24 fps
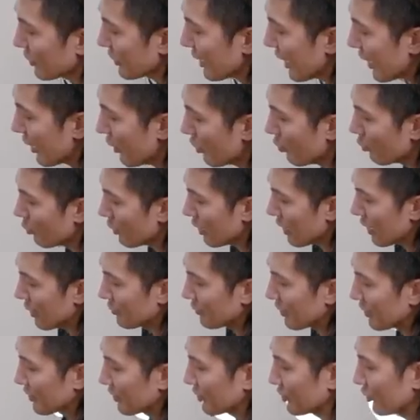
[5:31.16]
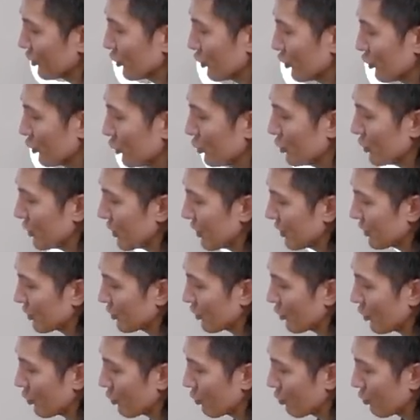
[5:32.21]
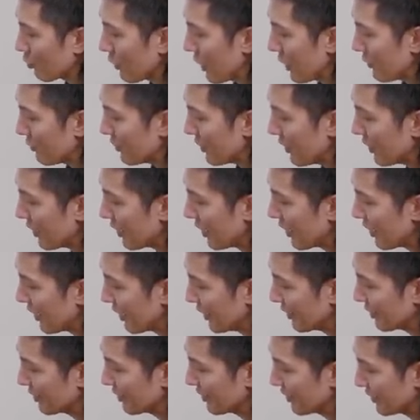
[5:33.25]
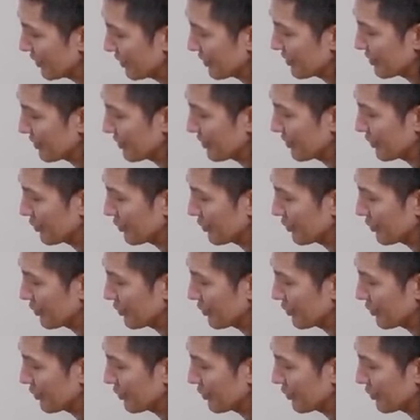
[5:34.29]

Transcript: now what I'm gonna do is go right behind this